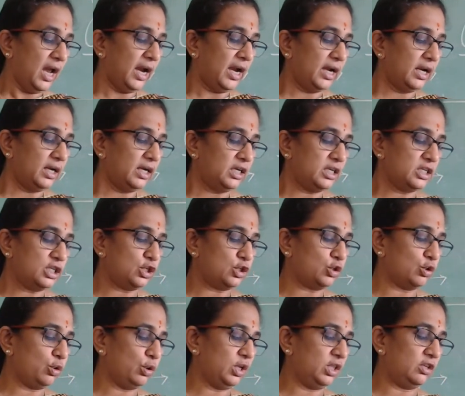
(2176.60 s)
And it is
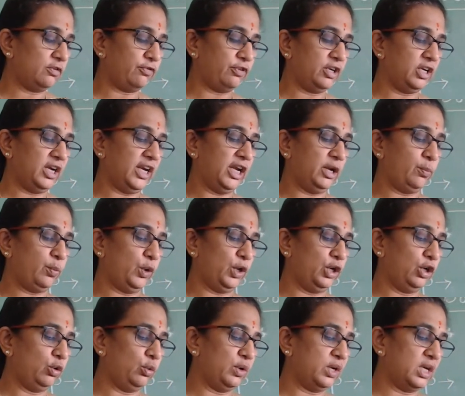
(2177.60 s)
shown in the figure
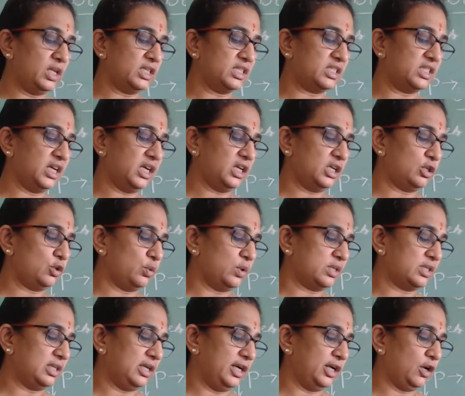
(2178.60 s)
8.2. We can stick to a
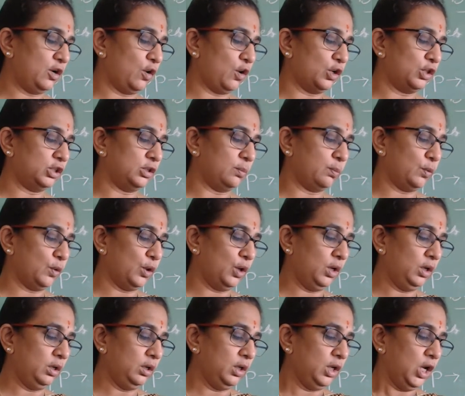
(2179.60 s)
cylinder on the
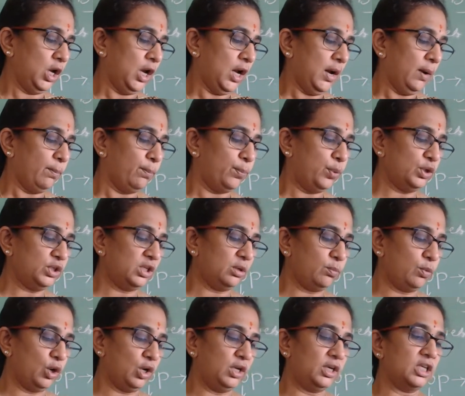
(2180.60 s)
ball. Put the
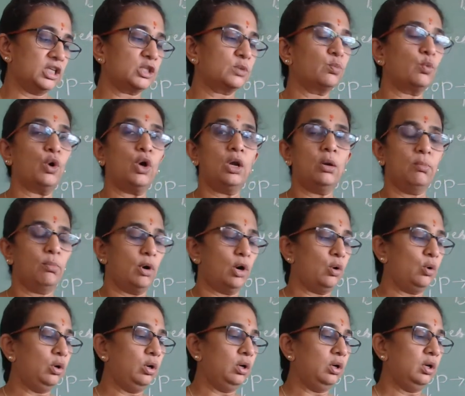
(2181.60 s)
ball in a small
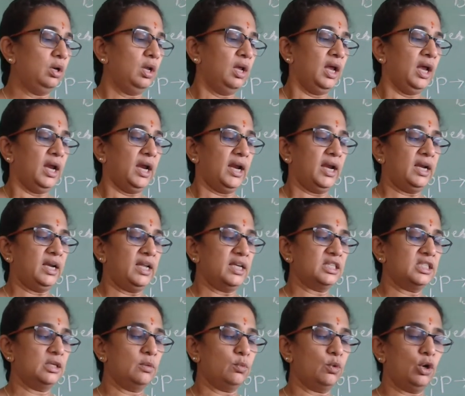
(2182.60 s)
bowl. And
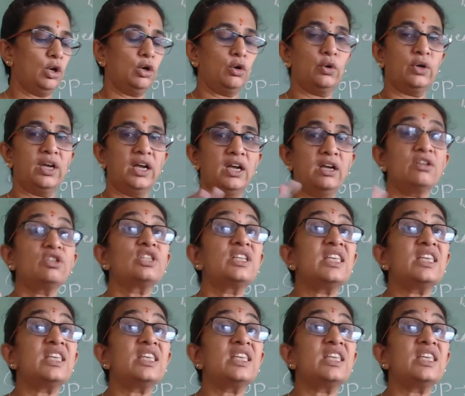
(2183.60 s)
does the ball rotate?